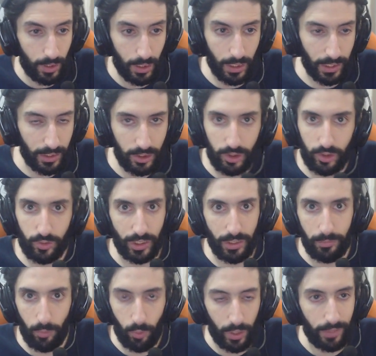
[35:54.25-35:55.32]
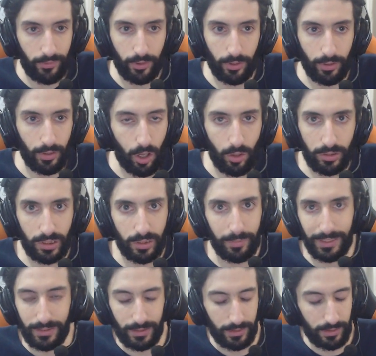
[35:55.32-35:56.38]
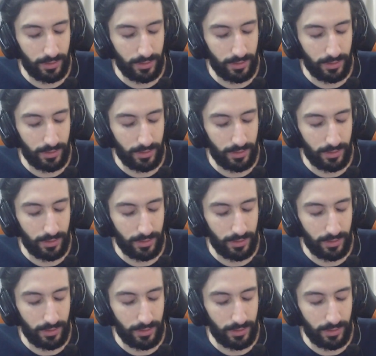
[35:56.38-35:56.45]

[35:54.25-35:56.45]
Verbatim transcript: uh, extreme, whatever, ultimate,